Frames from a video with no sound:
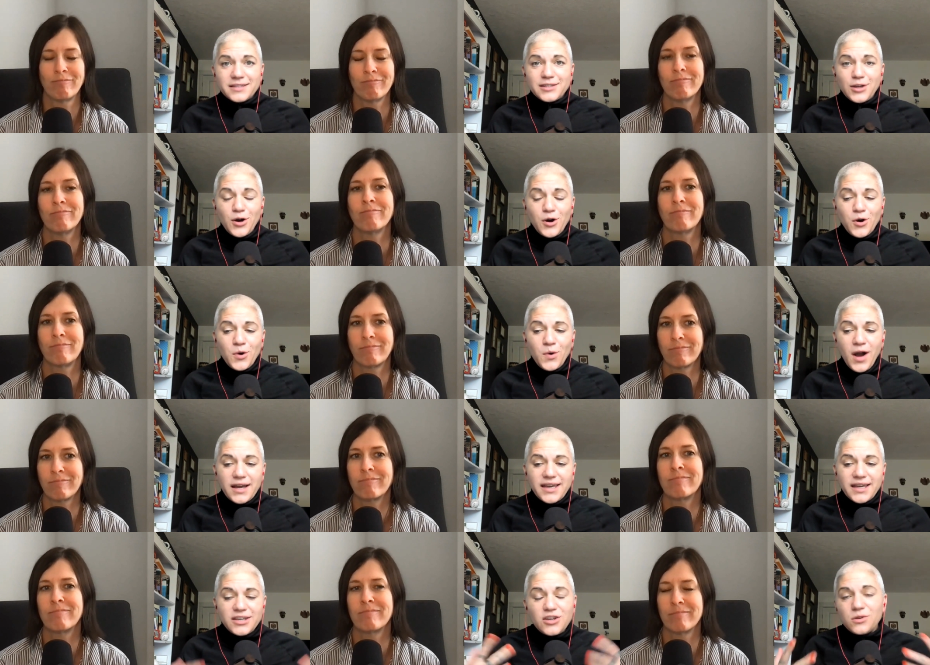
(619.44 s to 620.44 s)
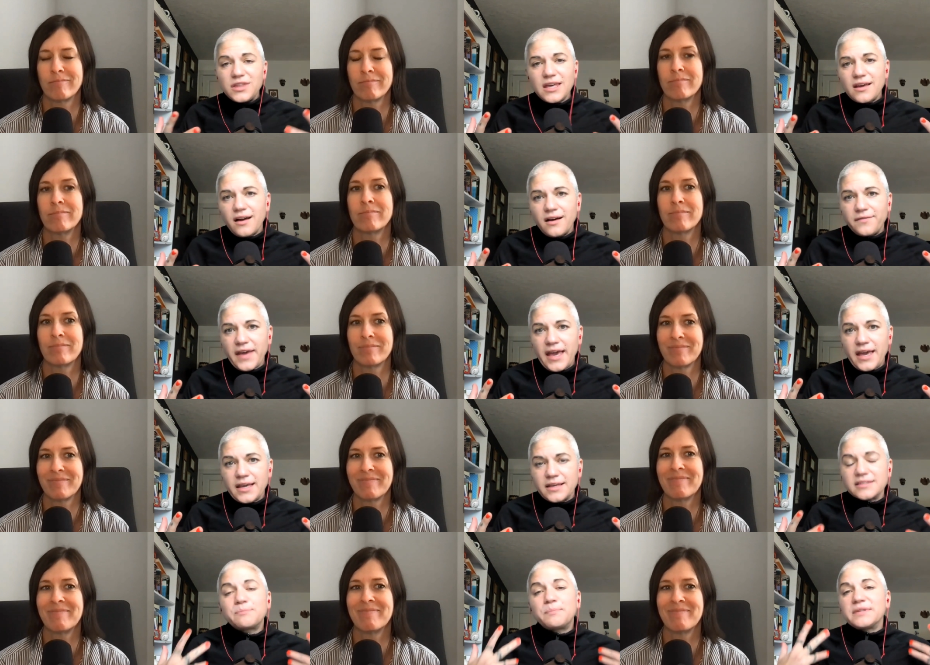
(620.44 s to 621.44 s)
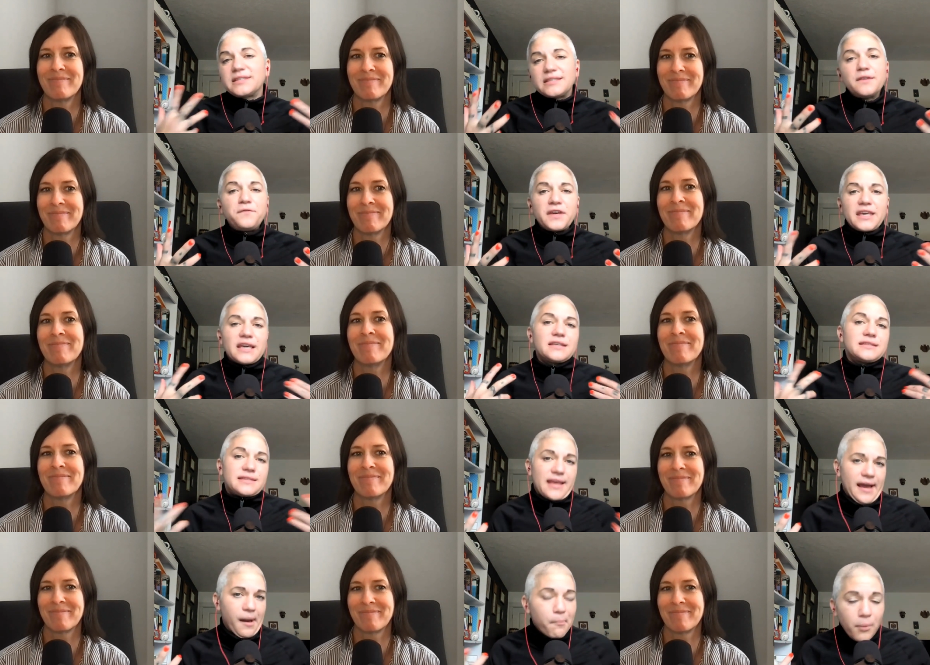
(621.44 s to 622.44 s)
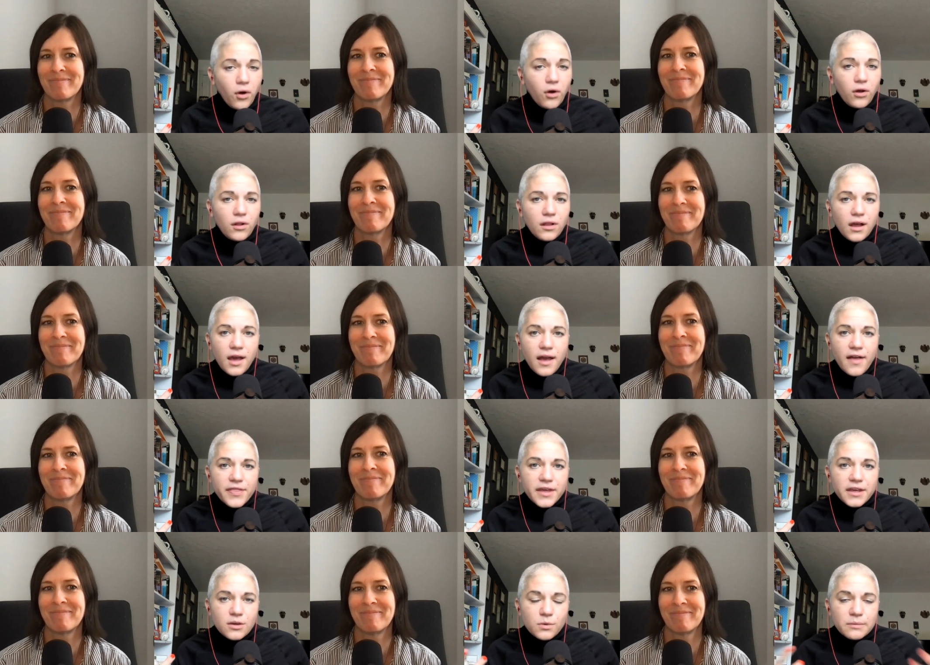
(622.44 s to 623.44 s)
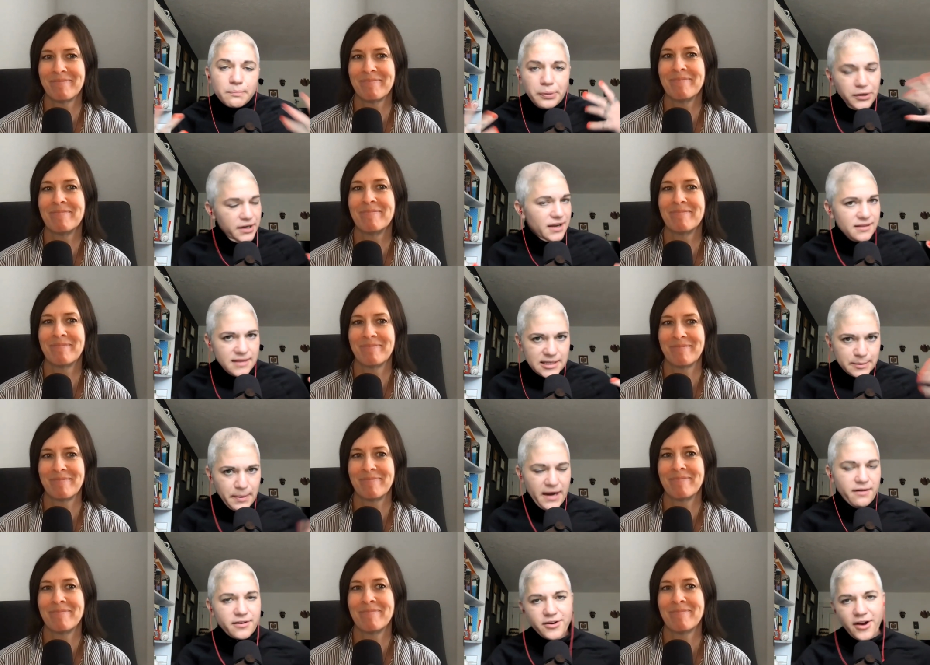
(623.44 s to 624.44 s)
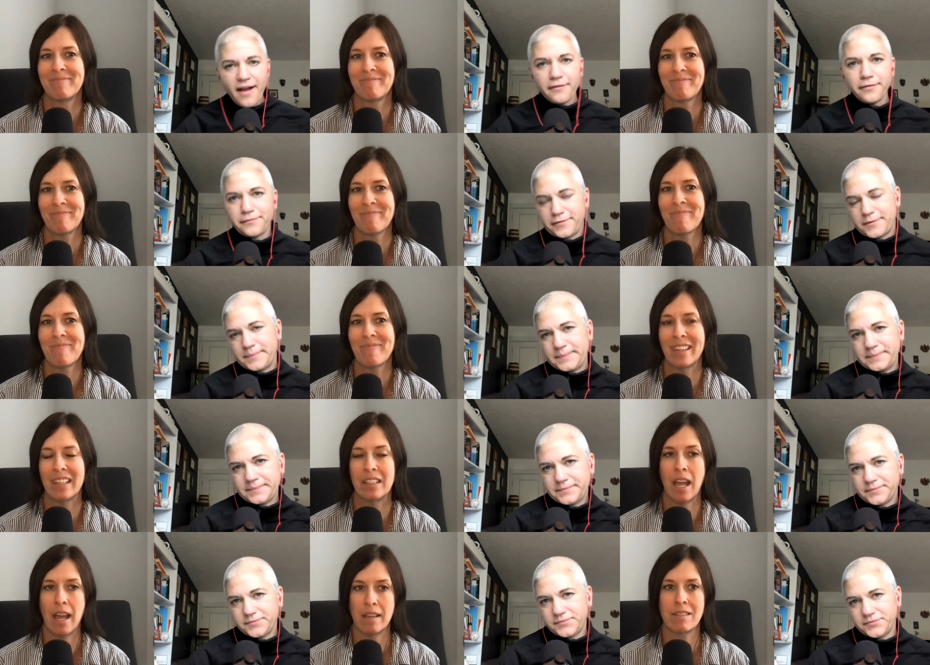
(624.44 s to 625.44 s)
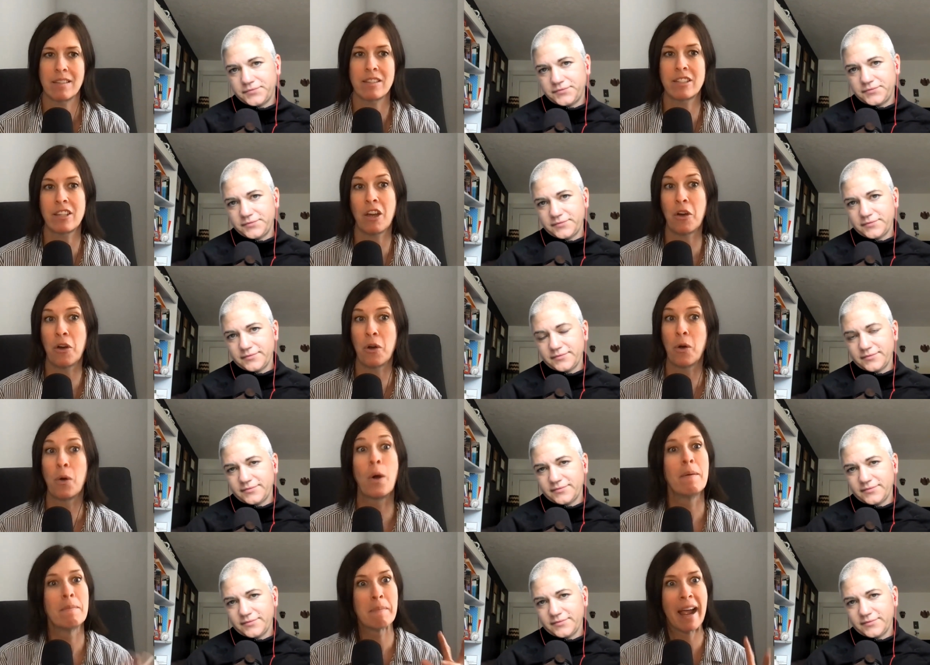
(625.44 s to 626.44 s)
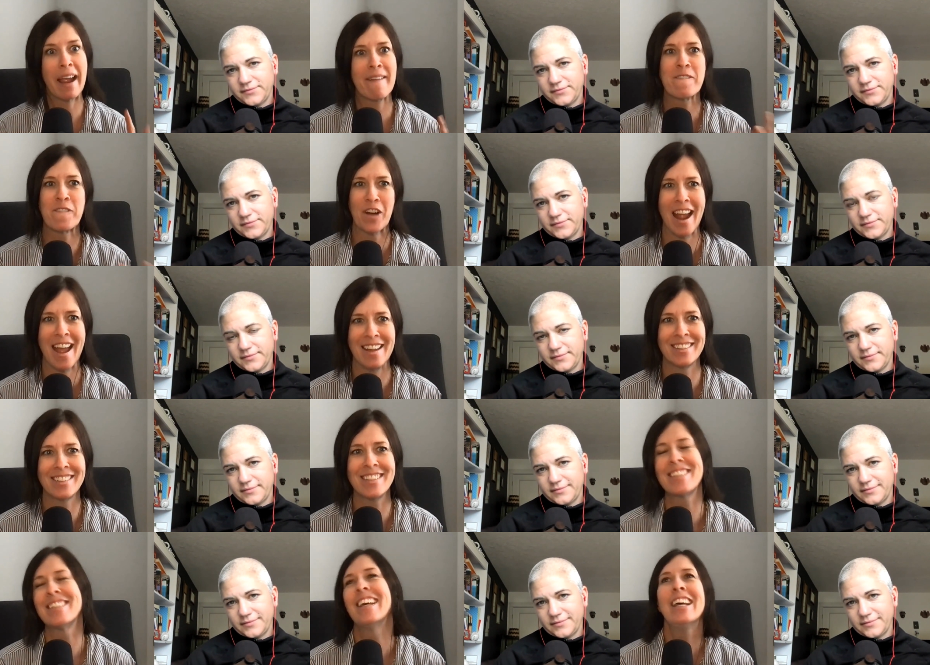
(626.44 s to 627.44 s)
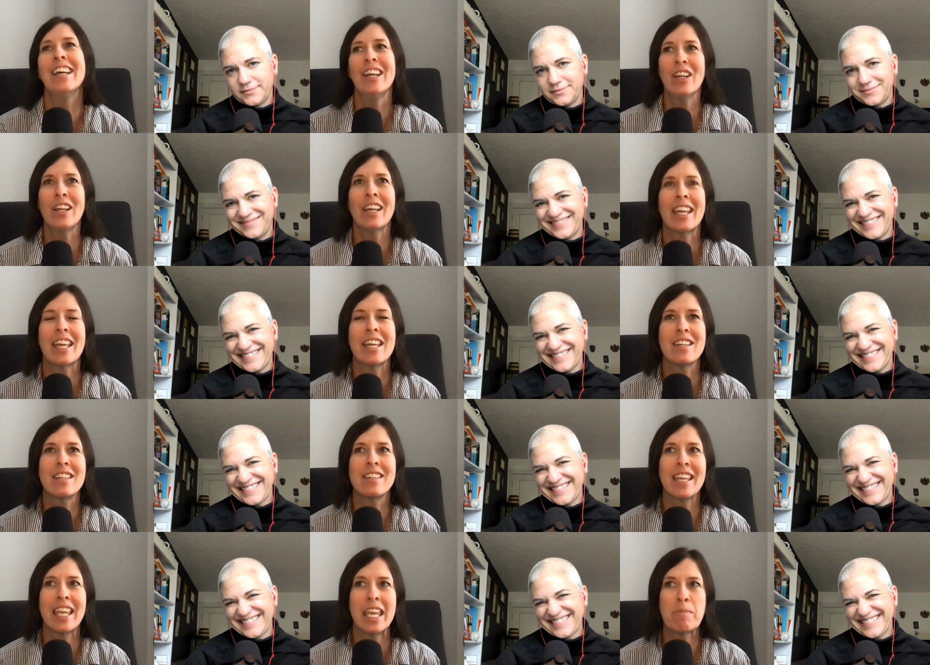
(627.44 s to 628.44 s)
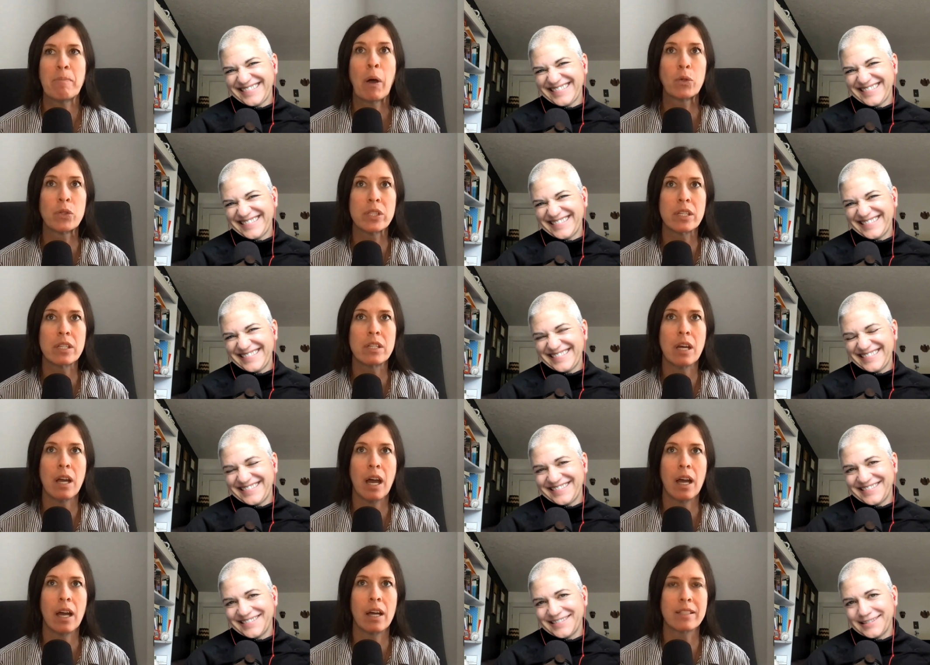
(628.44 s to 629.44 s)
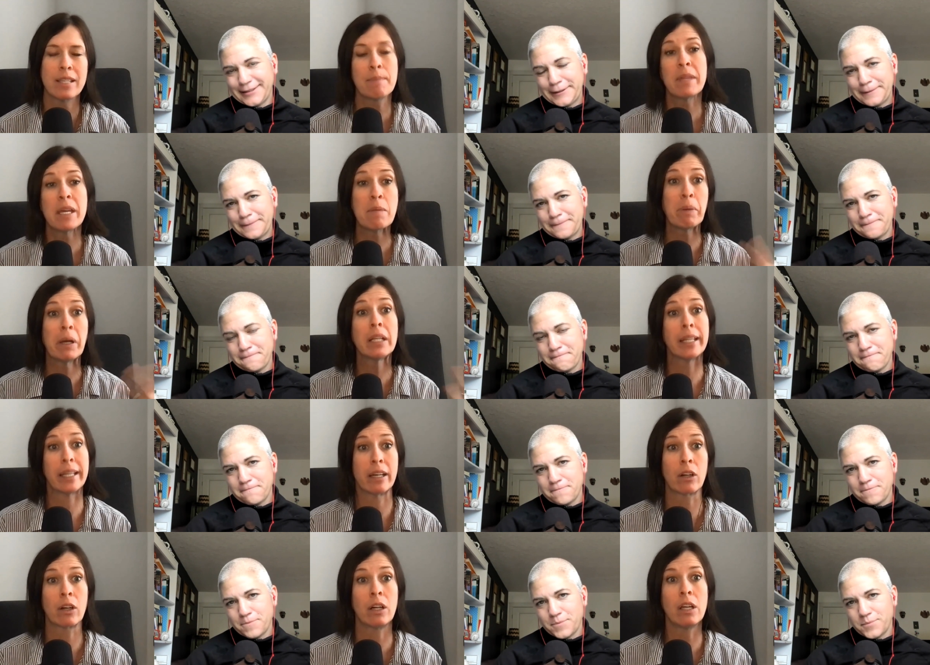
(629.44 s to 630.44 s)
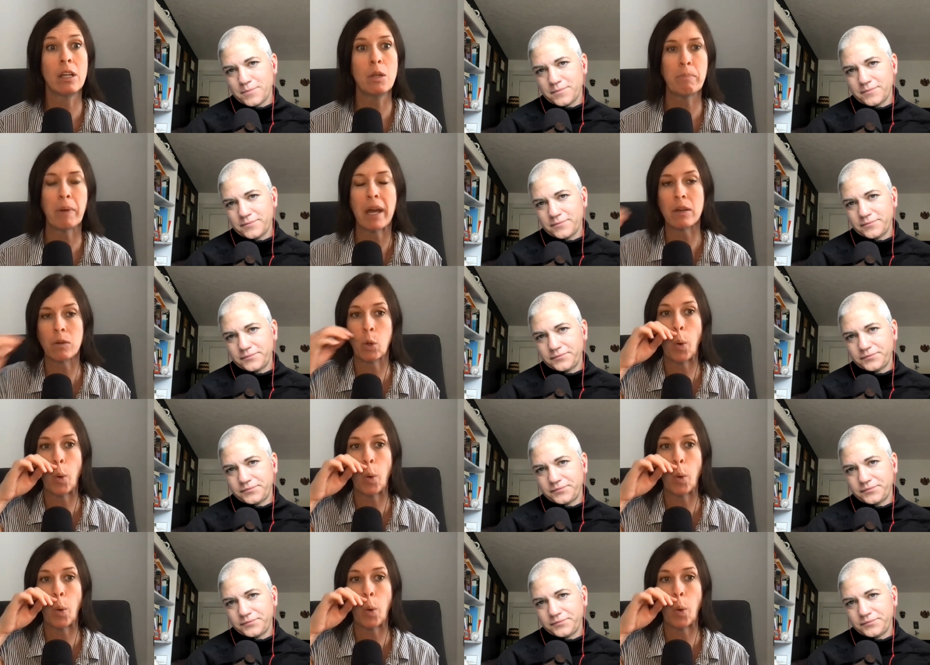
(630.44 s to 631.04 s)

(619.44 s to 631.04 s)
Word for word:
Speaker 1: so can you think of a specific example that you would put in this paragraph
Speaker 2: yes so my friend he, he posted uh, something political, but